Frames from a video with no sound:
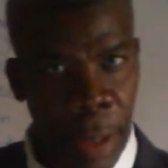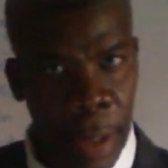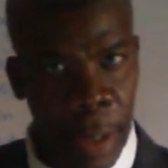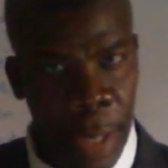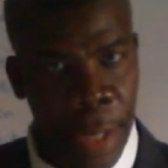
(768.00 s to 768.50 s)

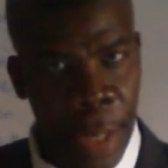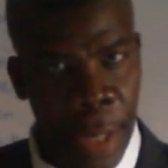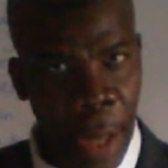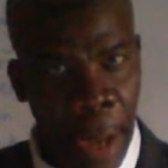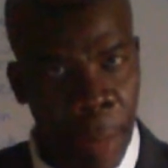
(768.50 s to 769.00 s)
These
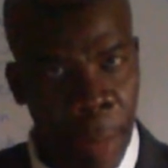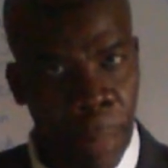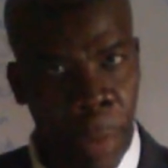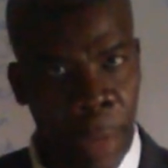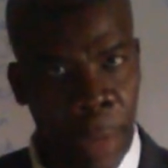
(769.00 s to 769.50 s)
are
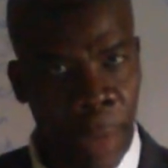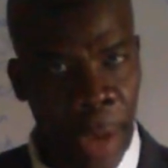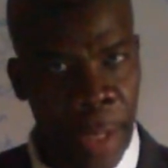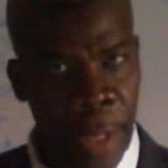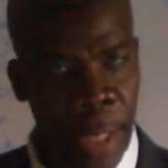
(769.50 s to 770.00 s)
important
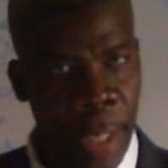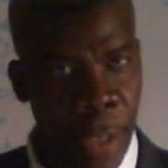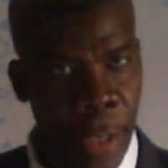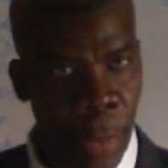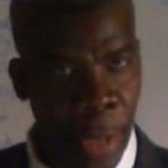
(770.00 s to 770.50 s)
factors. Listen to
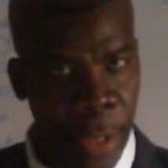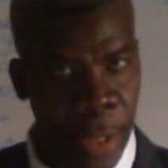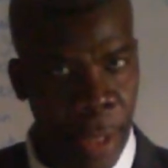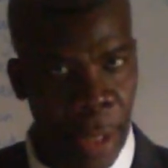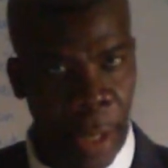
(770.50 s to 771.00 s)
what
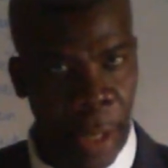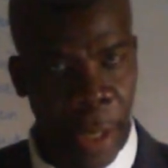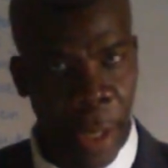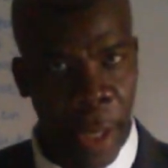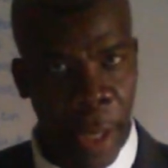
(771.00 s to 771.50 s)

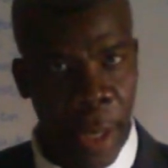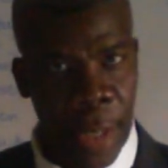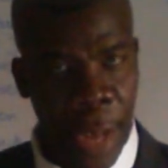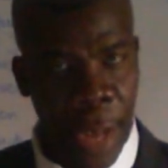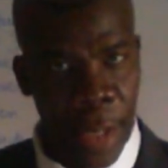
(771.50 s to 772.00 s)

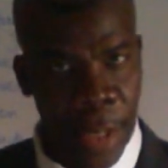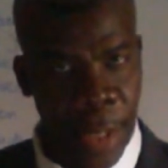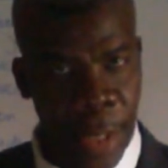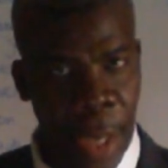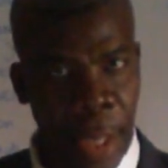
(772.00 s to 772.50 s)
scientists are
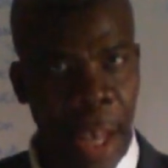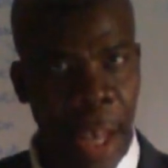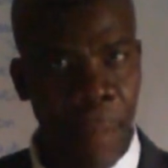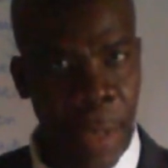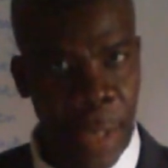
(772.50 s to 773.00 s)
saying,
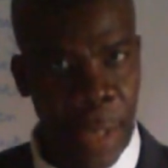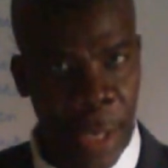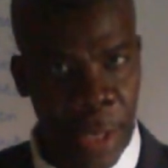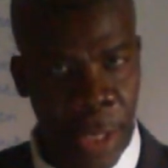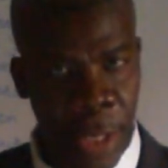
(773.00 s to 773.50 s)
government
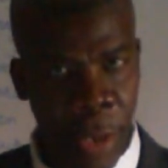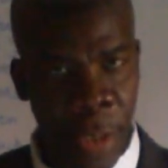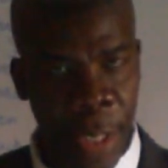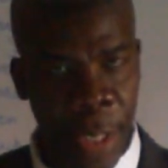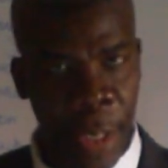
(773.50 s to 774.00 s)
legislation on
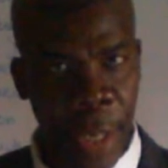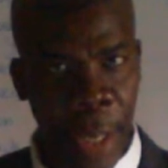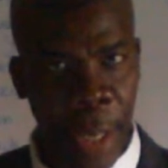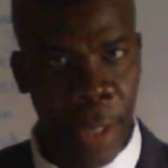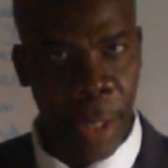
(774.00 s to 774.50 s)
certain
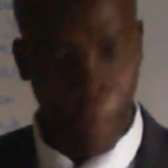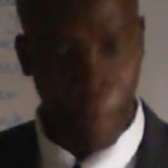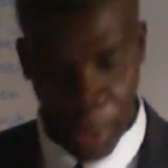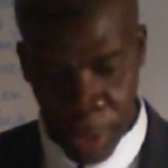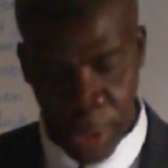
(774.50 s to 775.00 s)
things,
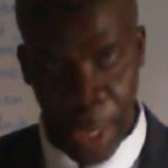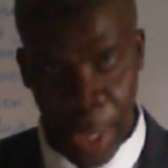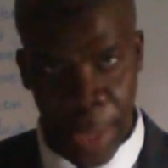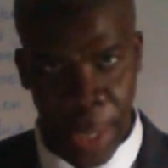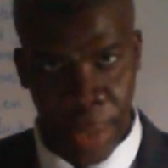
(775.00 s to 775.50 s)
pollution,
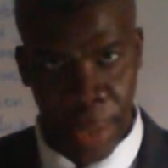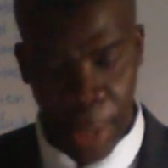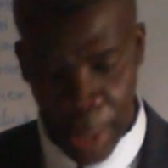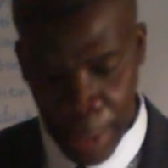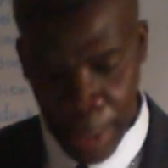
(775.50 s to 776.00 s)
etc.
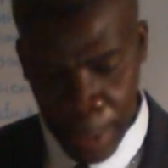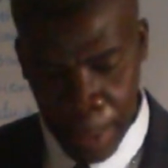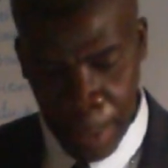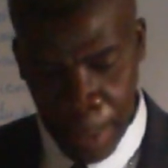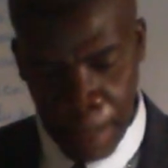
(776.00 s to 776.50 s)

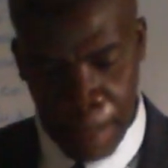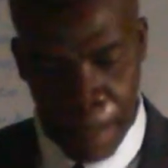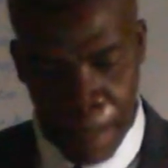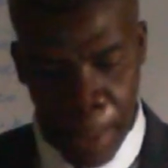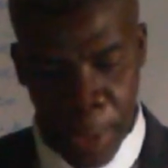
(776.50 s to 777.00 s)

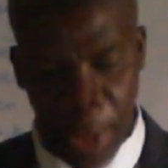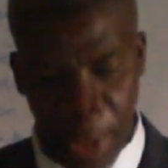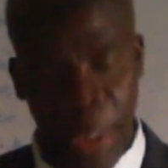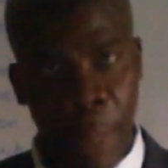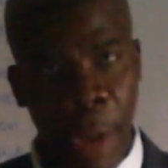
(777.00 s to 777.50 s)

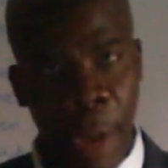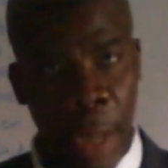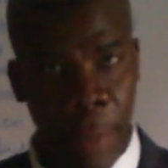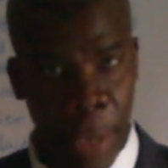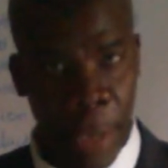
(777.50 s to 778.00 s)
Charitable and
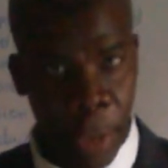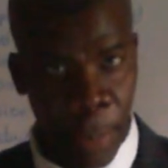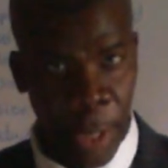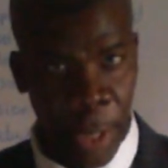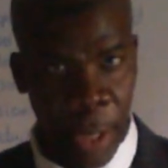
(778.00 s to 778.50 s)

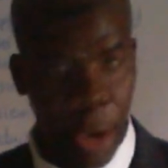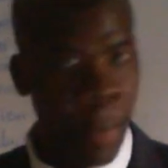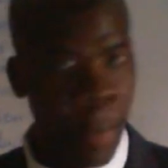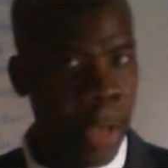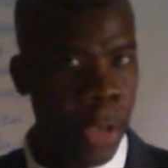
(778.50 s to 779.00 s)
philanthropic.
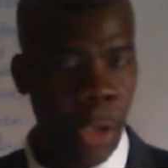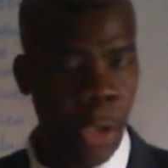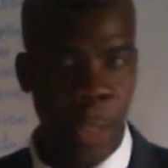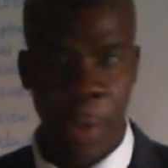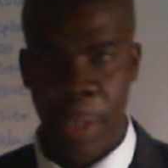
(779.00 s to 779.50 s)
Corporate social
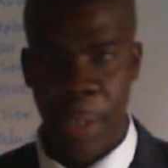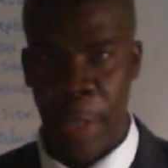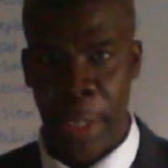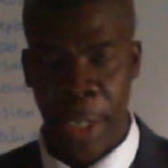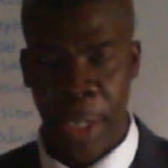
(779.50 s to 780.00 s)
responsibility,
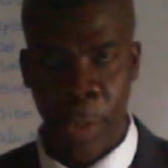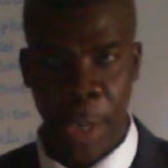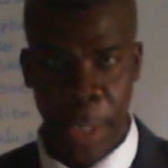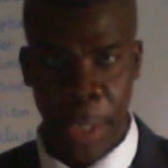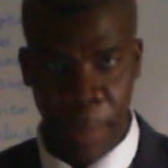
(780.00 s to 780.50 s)
this is what
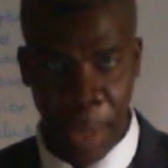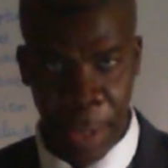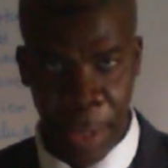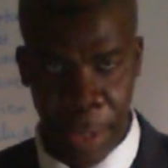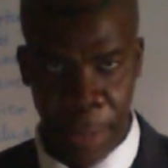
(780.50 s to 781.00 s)
it
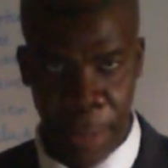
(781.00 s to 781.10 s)
means.